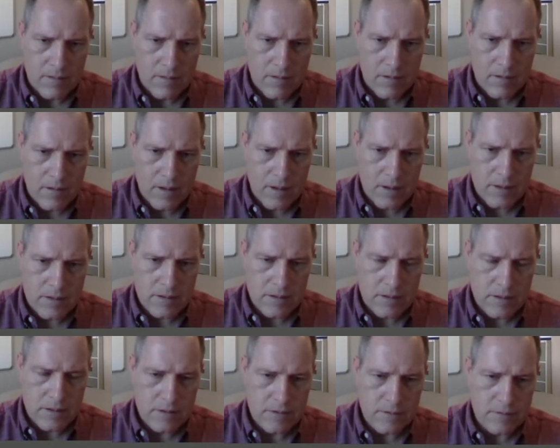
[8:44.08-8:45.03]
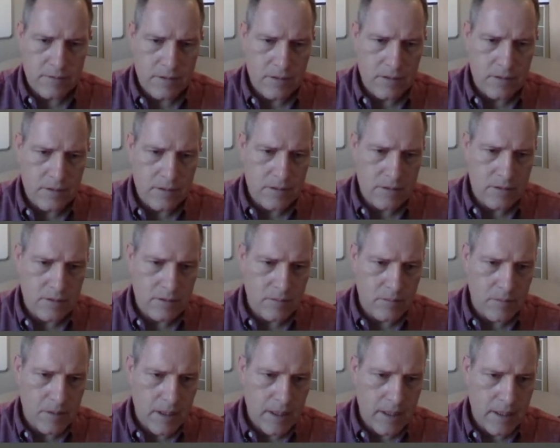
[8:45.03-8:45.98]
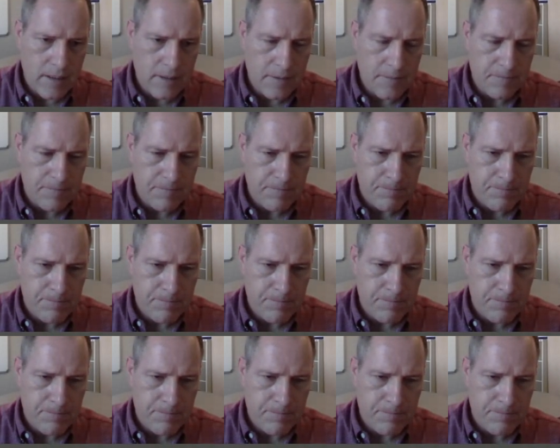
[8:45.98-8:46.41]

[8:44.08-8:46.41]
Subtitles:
Okay, so this view is not bad.